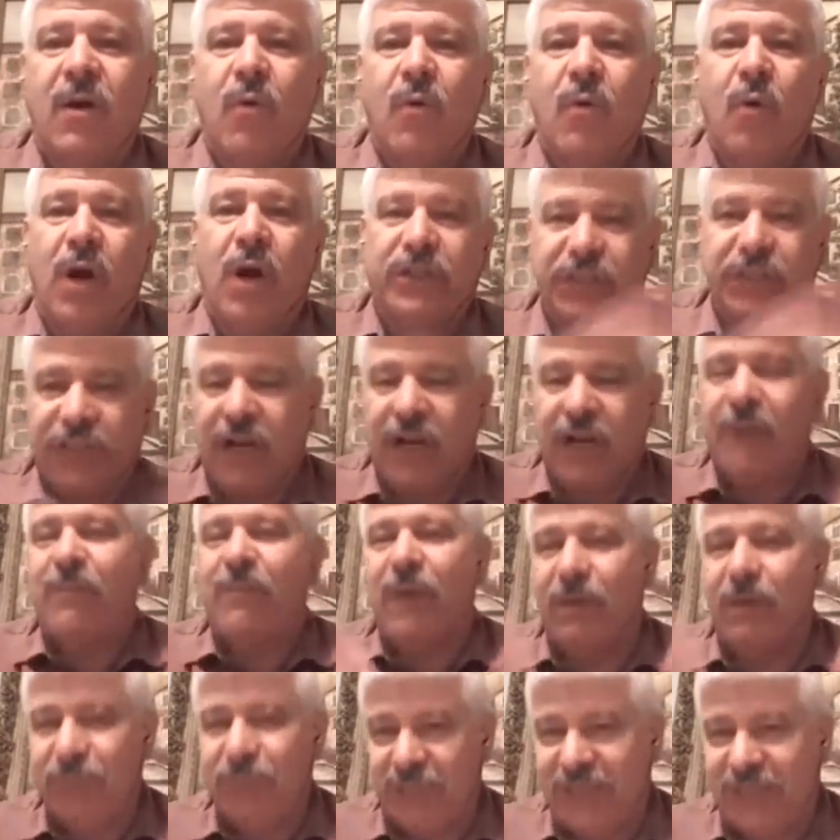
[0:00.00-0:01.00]
Watchtower
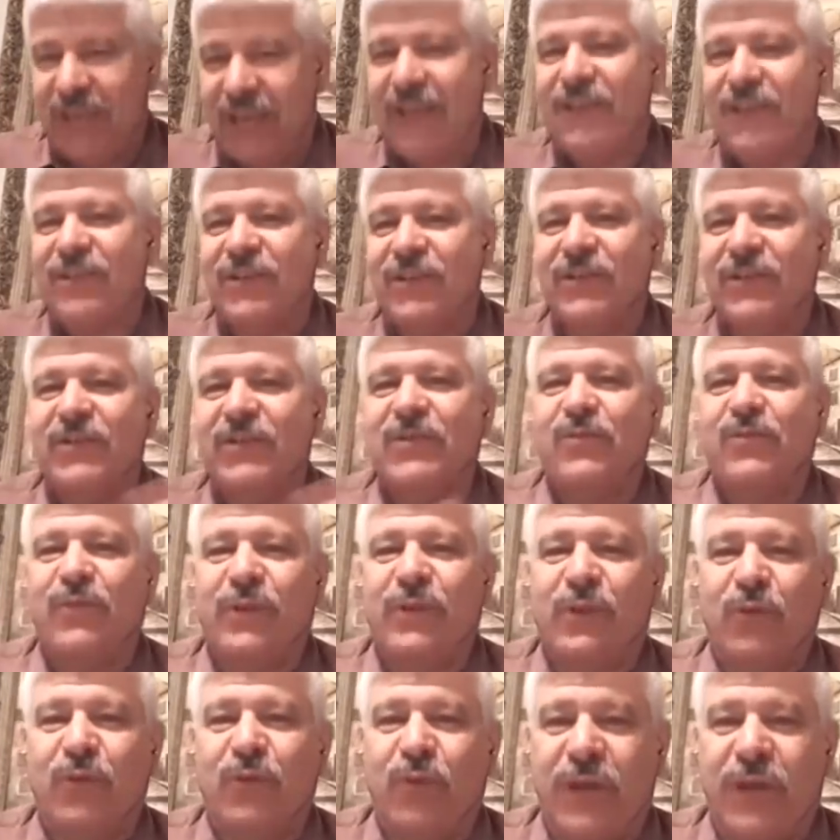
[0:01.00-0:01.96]
publications with the